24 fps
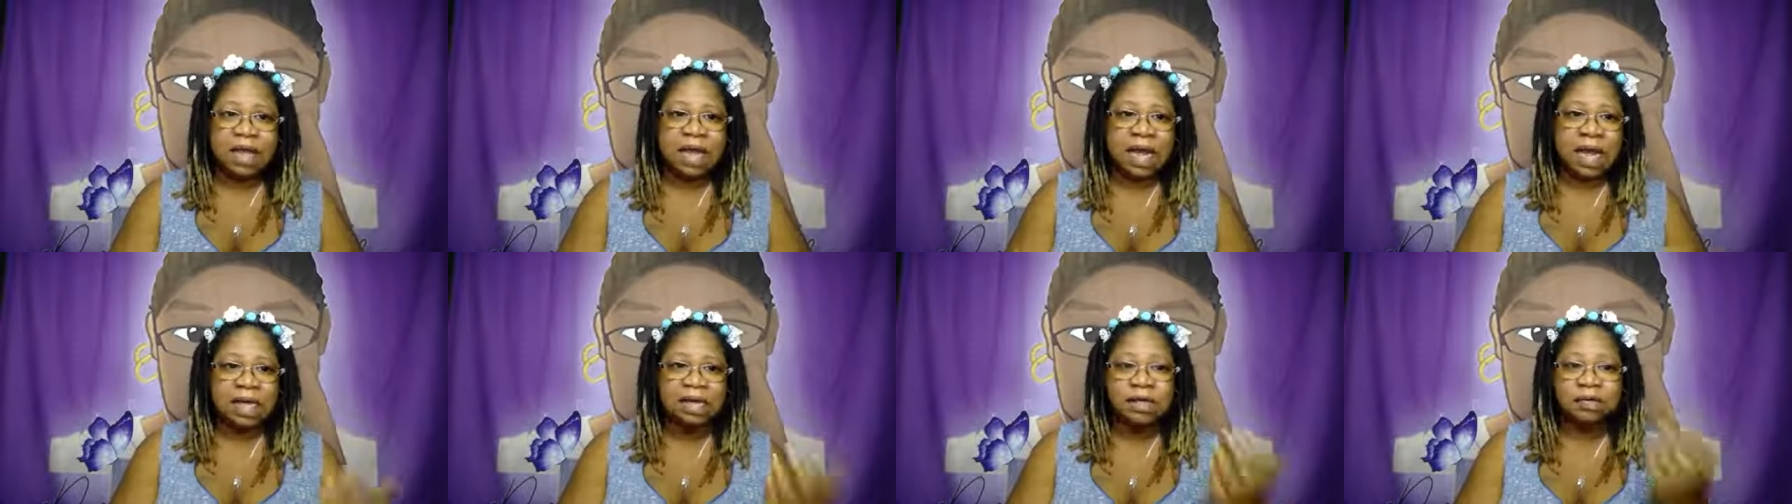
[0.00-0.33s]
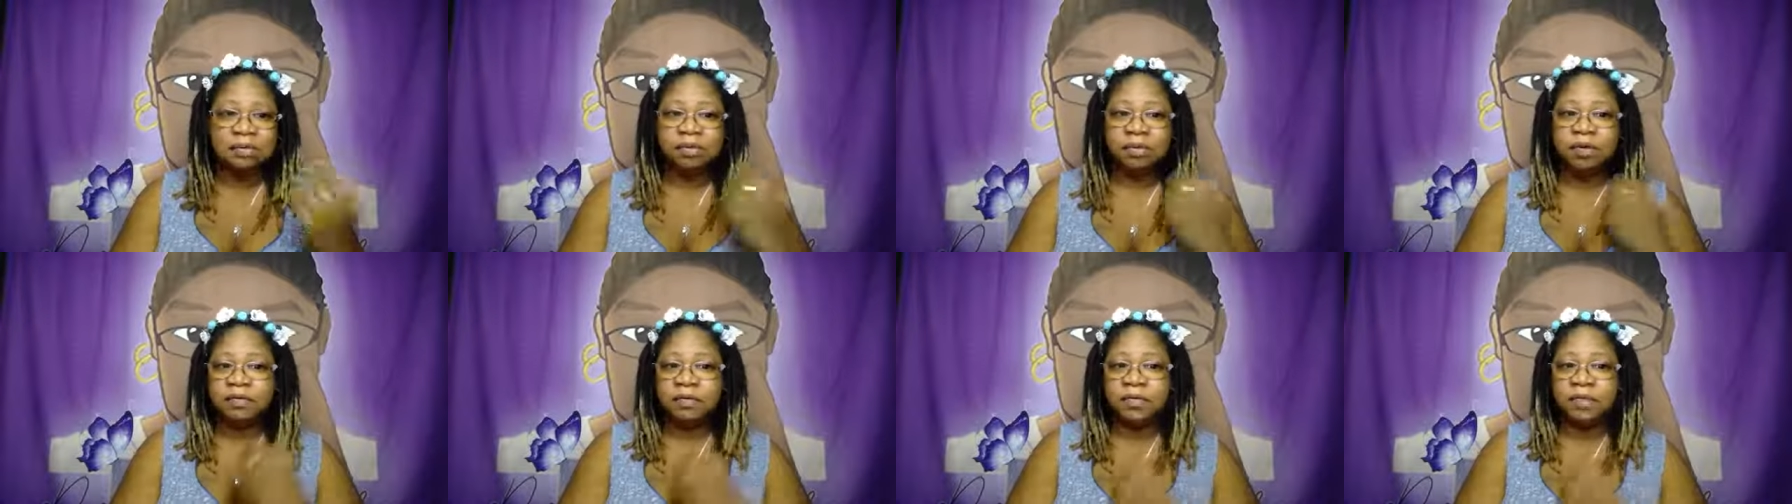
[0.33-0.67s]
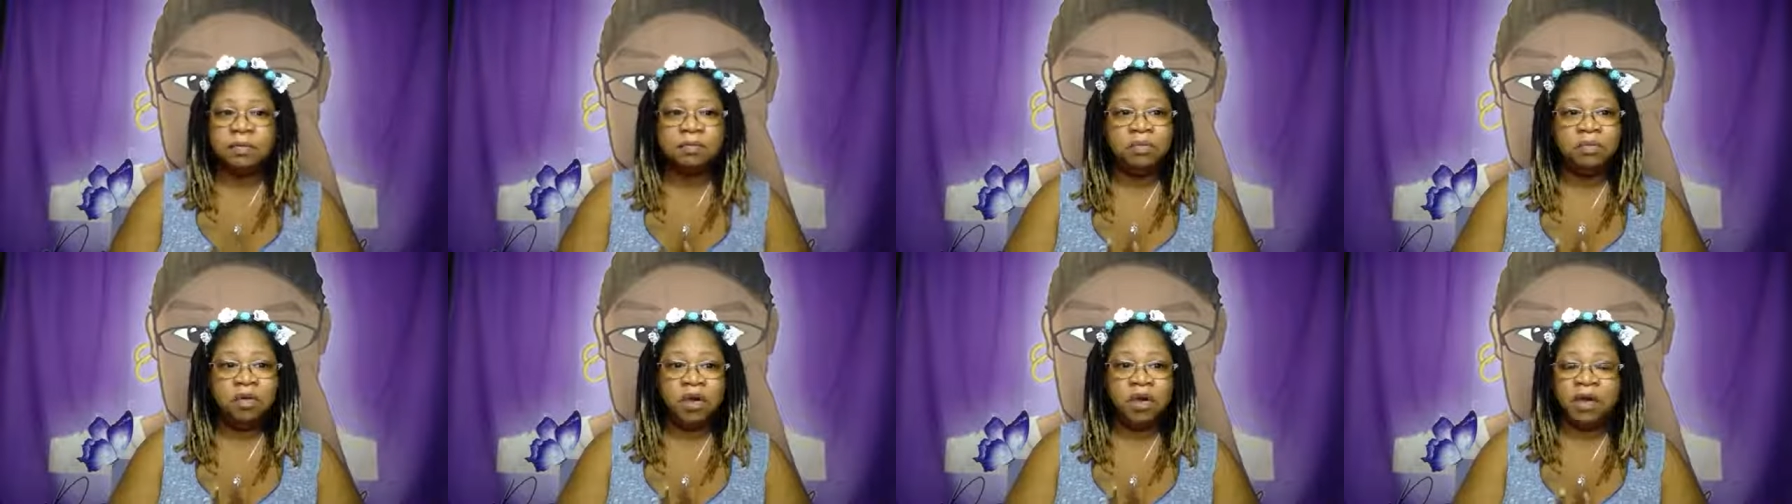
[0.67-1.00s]
I don't know if
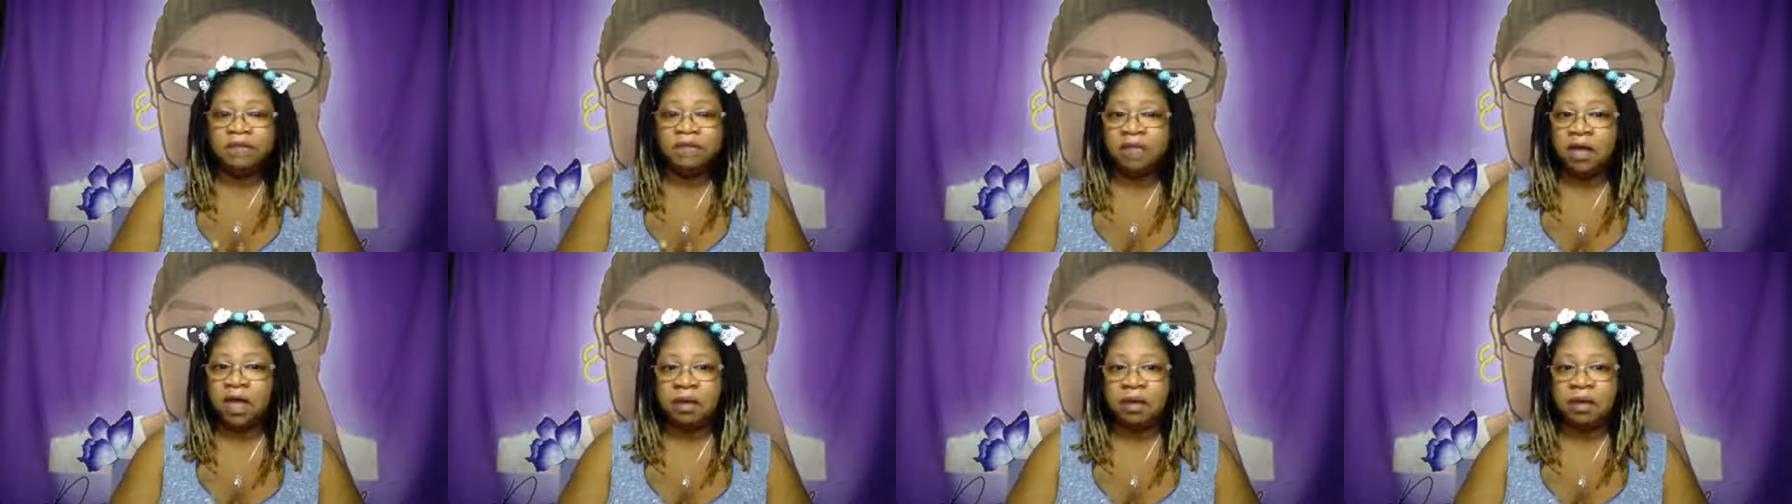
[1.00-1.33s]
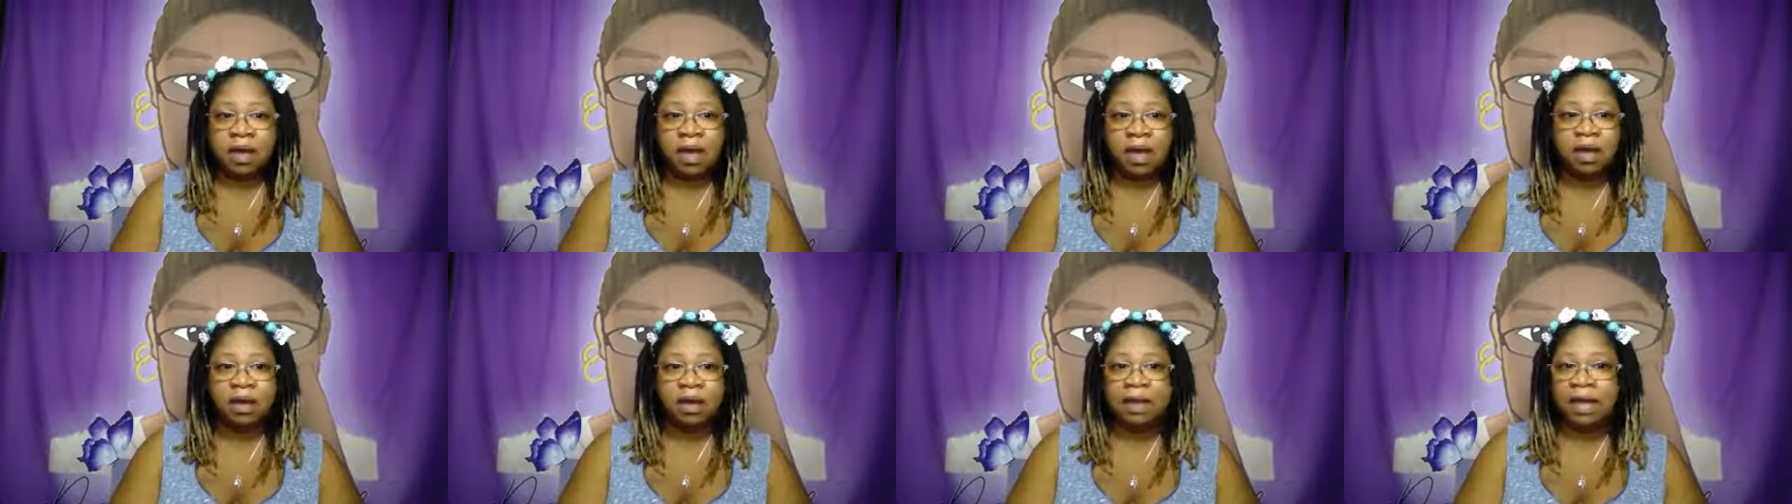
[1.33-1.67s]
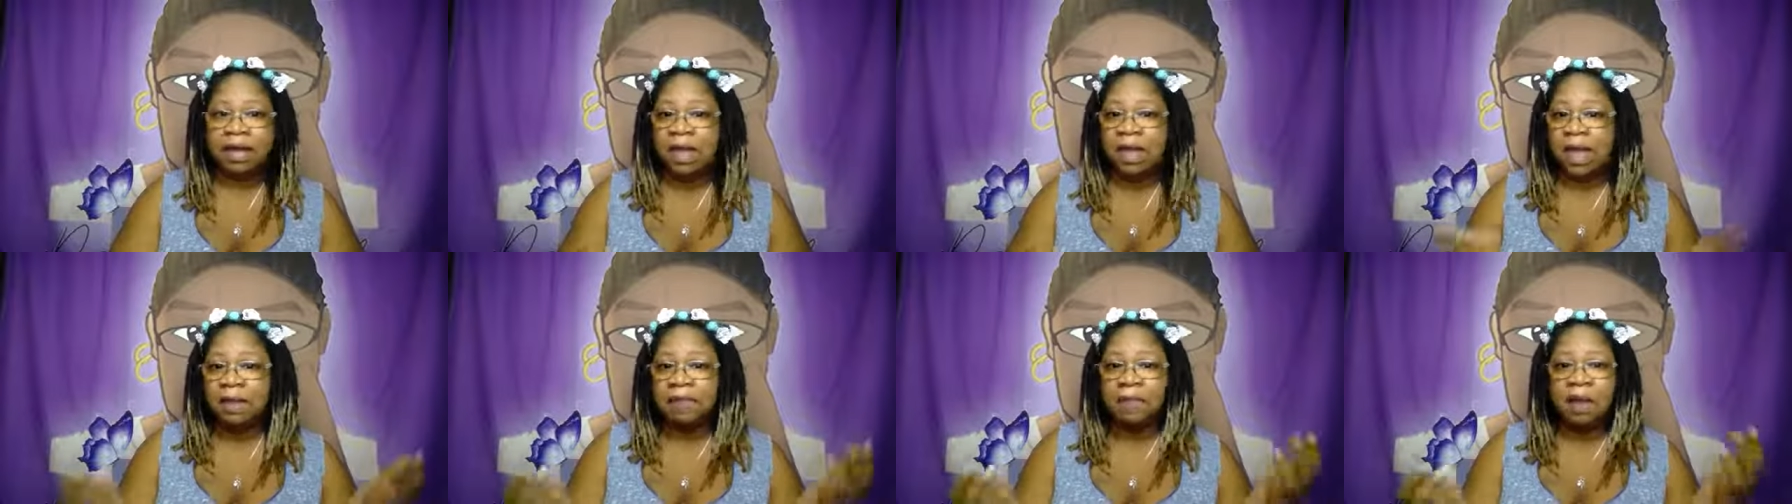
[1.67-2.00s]
some more have come out, and they
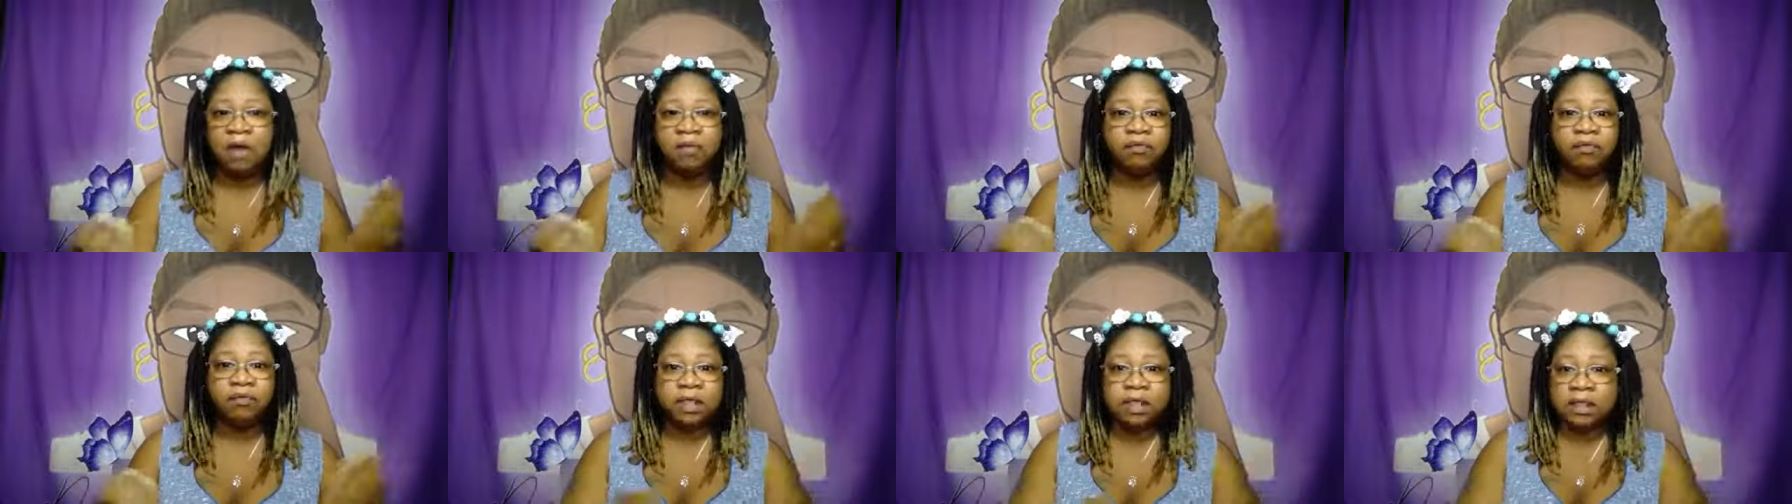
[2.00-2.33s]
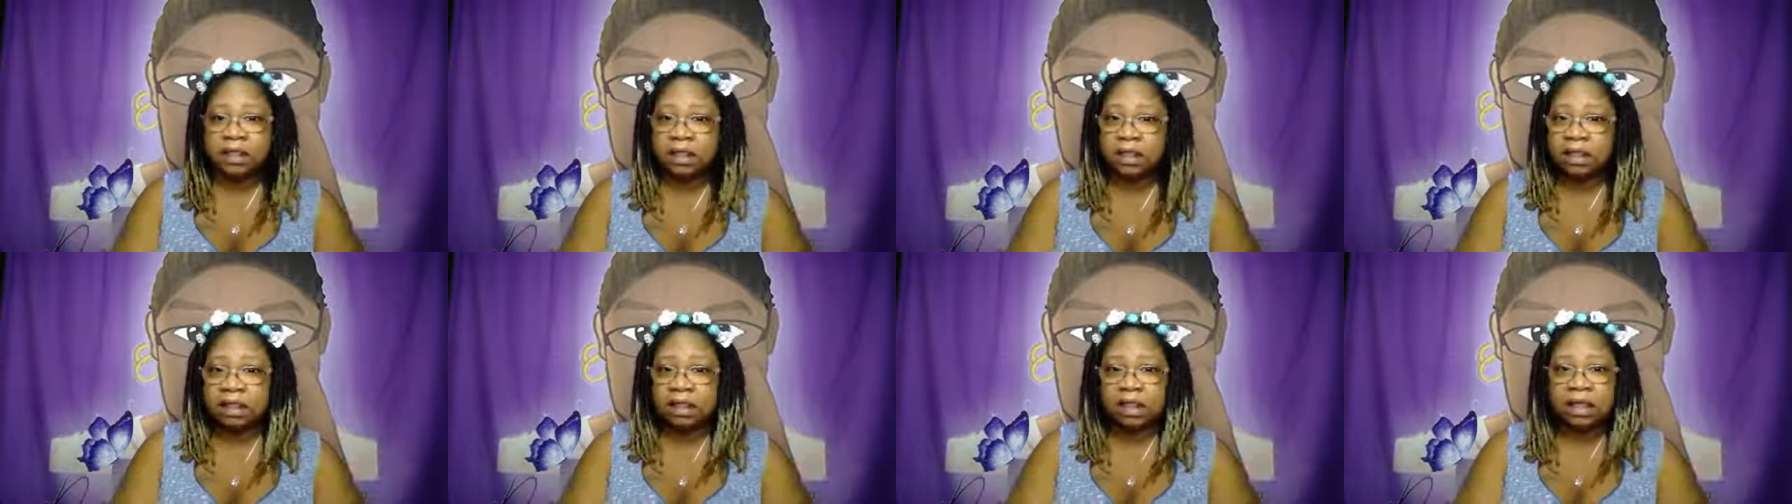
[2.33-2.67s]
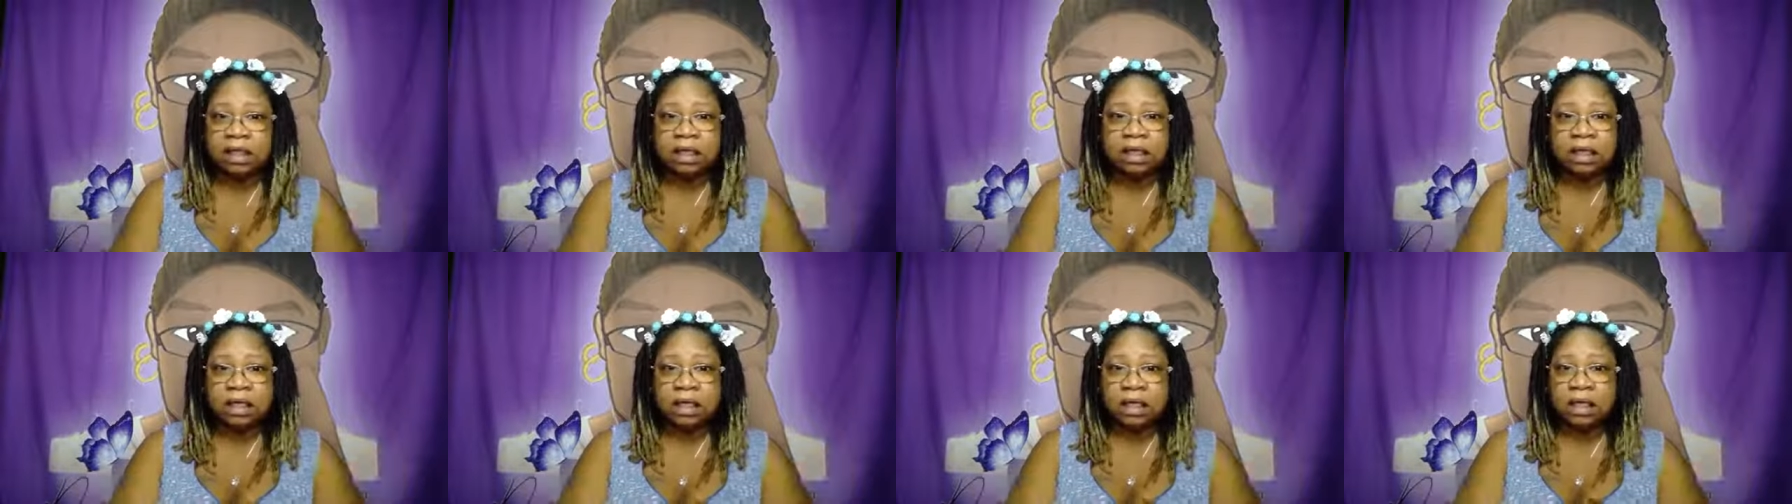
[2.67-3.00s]
came out
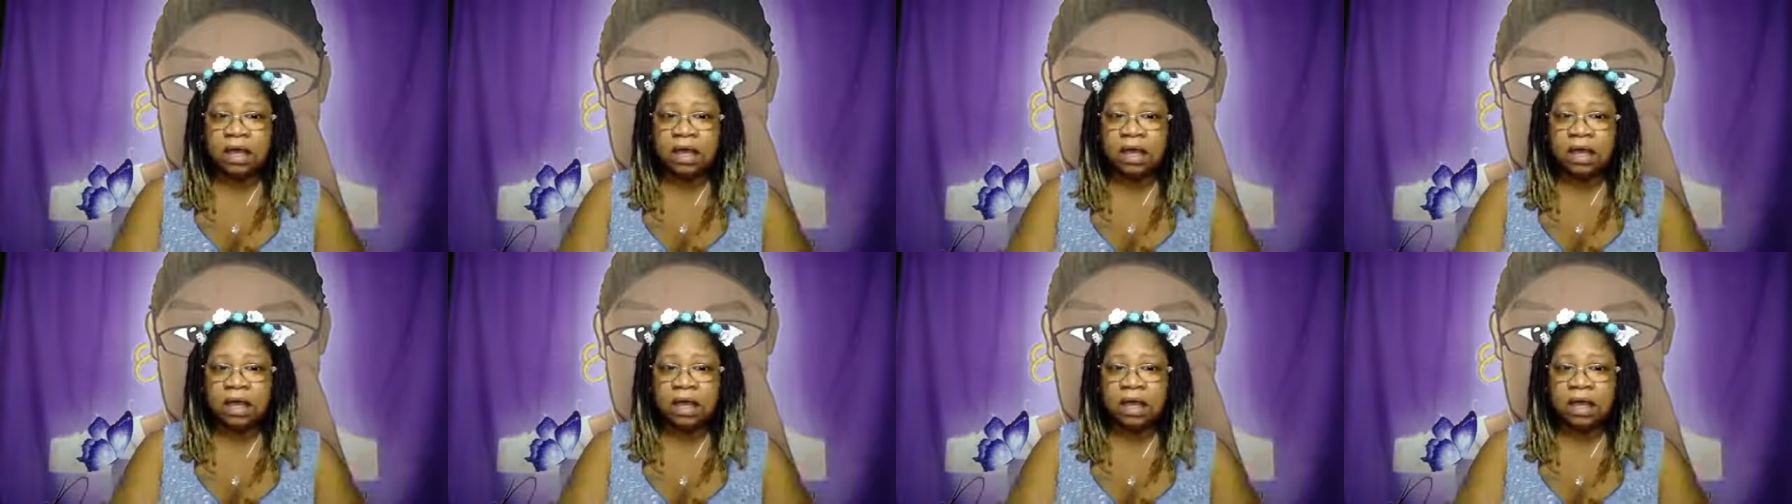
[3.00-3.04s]
recently.